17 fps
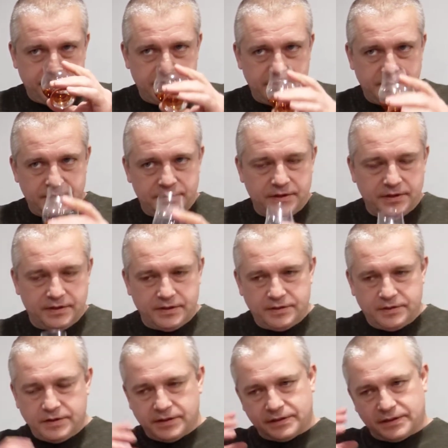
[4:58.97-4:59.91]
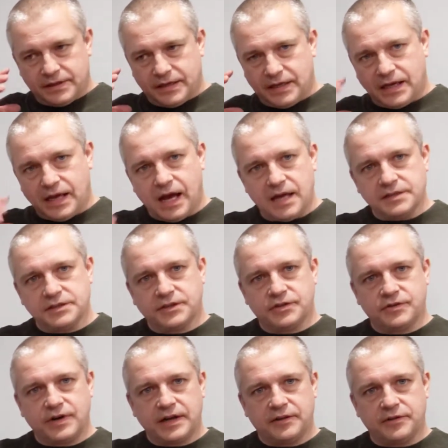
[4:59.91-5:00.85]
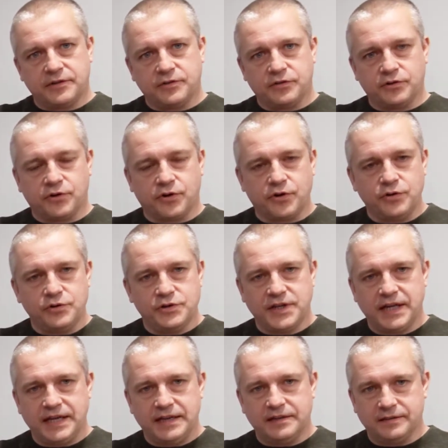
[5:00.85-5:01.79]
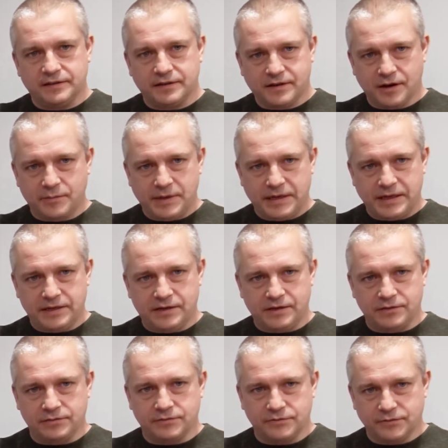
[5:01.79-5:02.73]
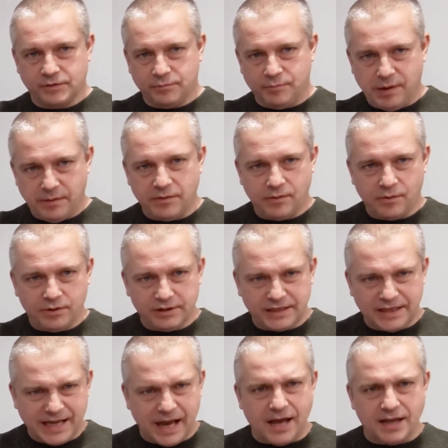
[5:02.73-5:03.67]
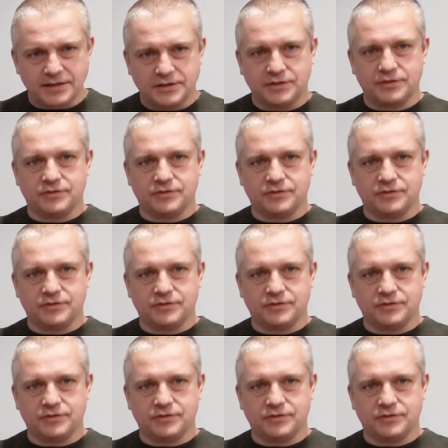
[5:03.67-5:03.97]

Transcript: There's a cask strength crusade coming along where people want cask